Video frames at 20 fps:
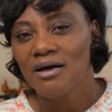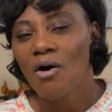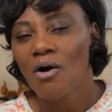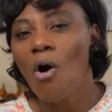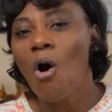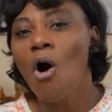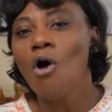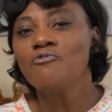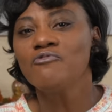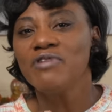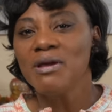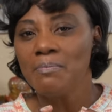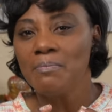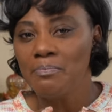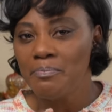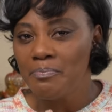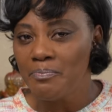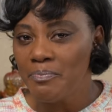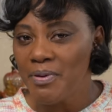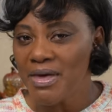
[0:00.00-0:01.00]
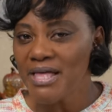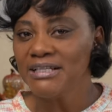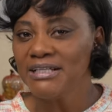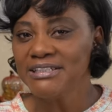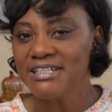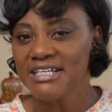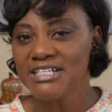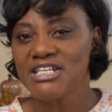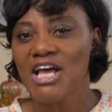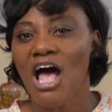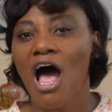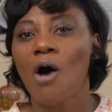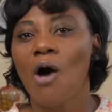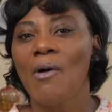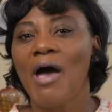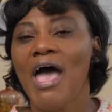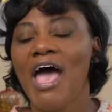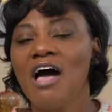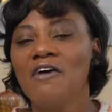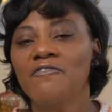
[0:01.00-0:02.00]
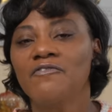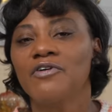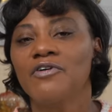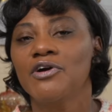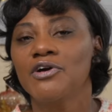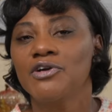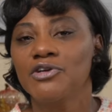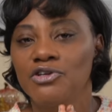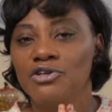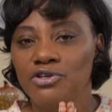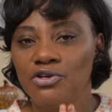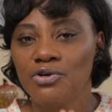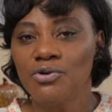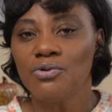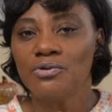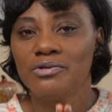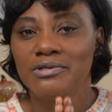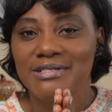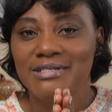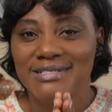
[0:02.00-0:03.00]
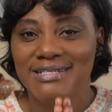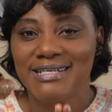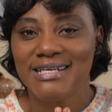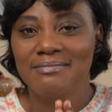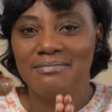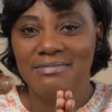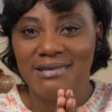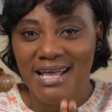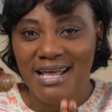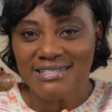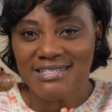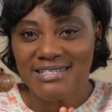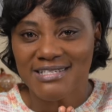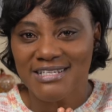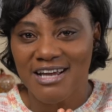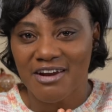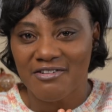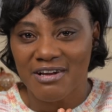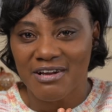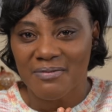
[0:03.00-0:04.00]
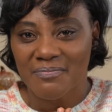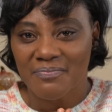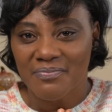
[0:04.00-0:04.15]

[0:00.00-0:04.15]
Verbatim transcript: or rebuild it however you deem necessary.